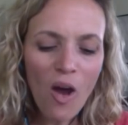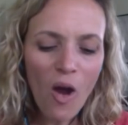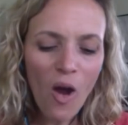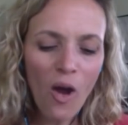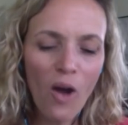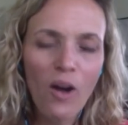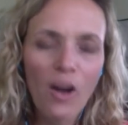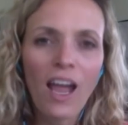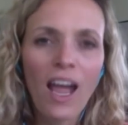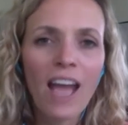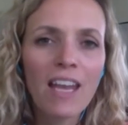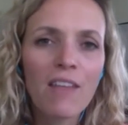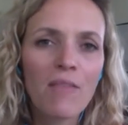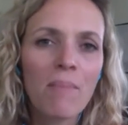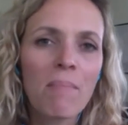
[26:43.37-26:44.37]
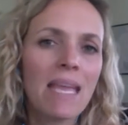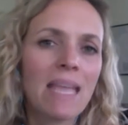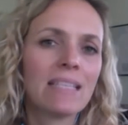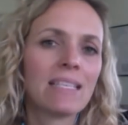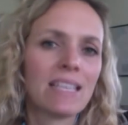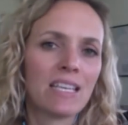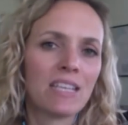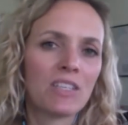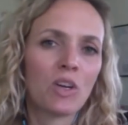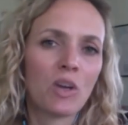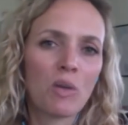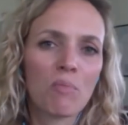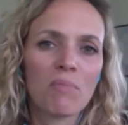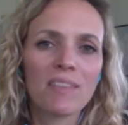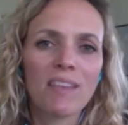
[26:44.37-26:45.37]
are kind of amazing in
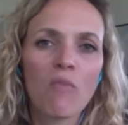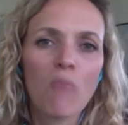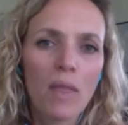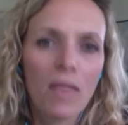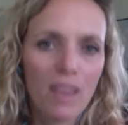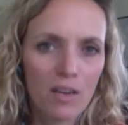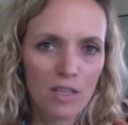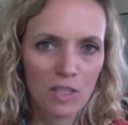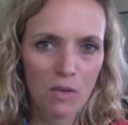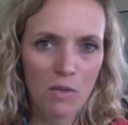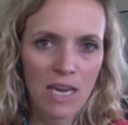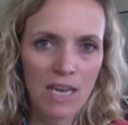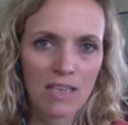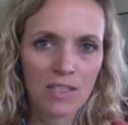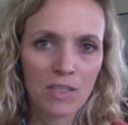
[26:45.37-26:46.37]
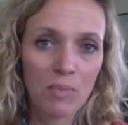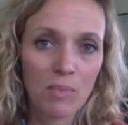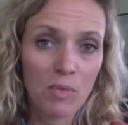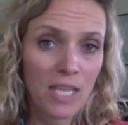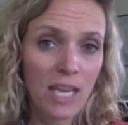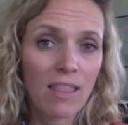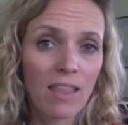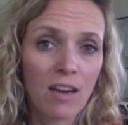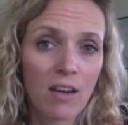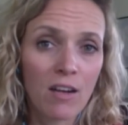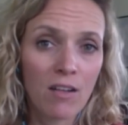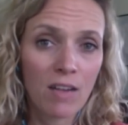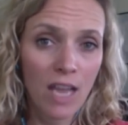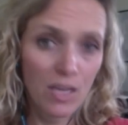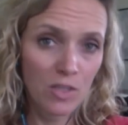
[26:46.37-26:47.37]
terms of what they're doing to protect their
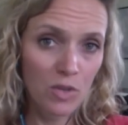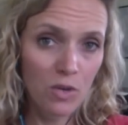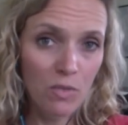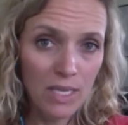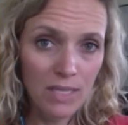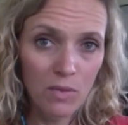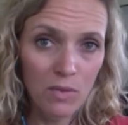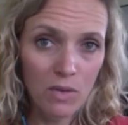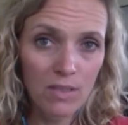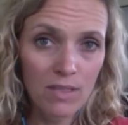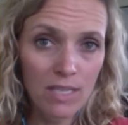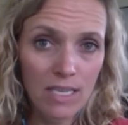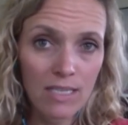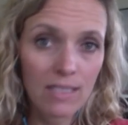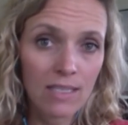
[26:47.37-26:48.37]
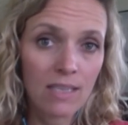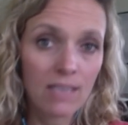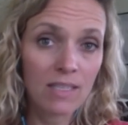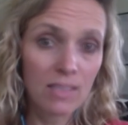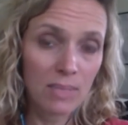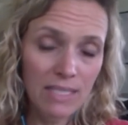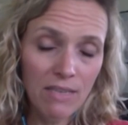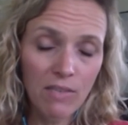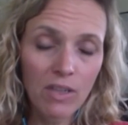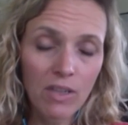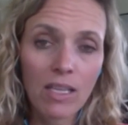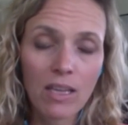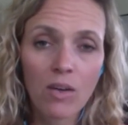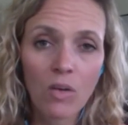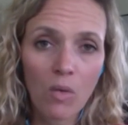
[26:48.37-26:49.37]
natural resources, and
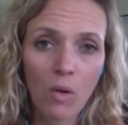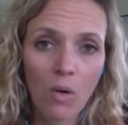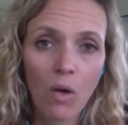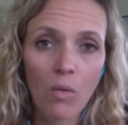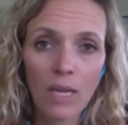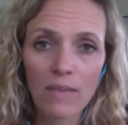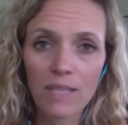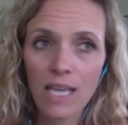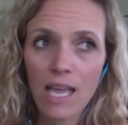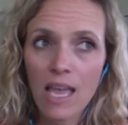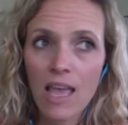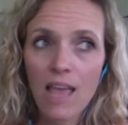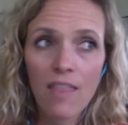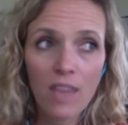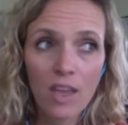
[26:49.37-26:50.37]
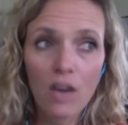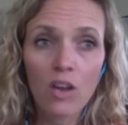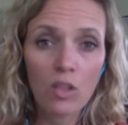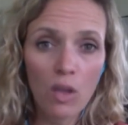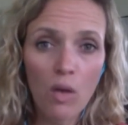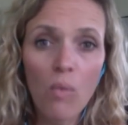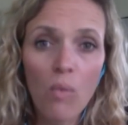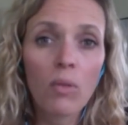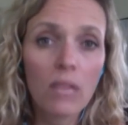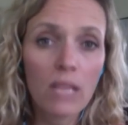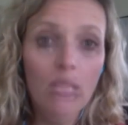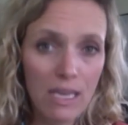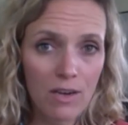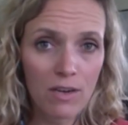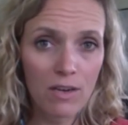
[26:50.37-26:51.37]
specifically their coral reefs. They're global
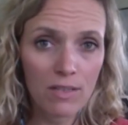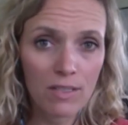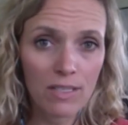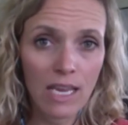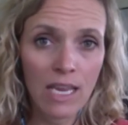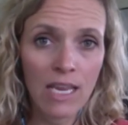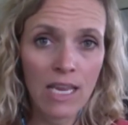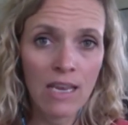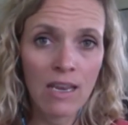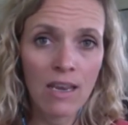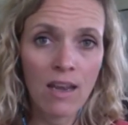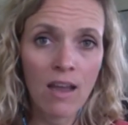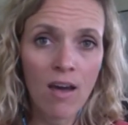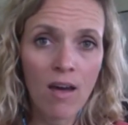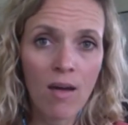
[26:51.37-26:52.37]
leaders in